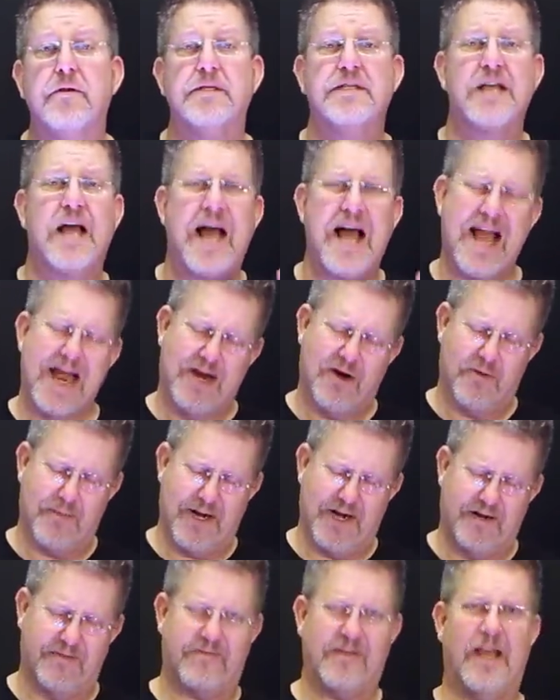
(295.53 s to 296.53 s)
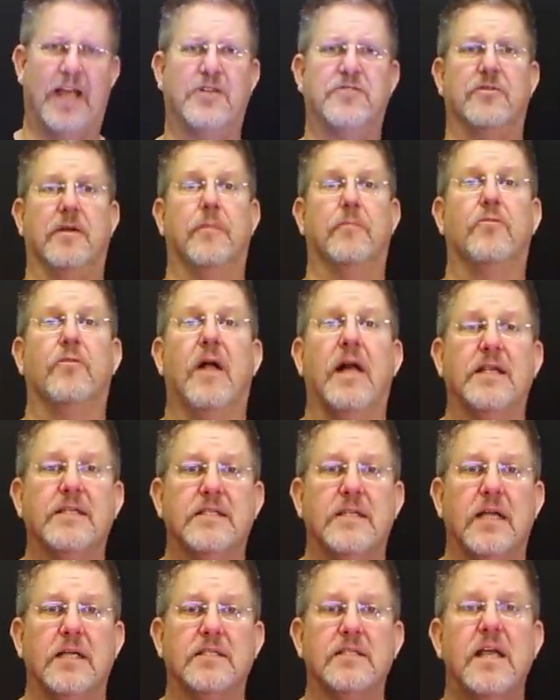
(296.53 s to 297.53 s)
entire manufacturing
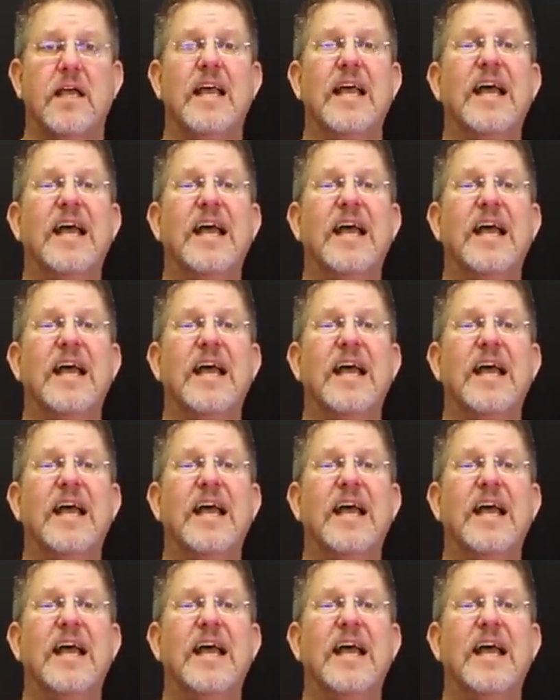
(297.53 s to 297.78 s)
process,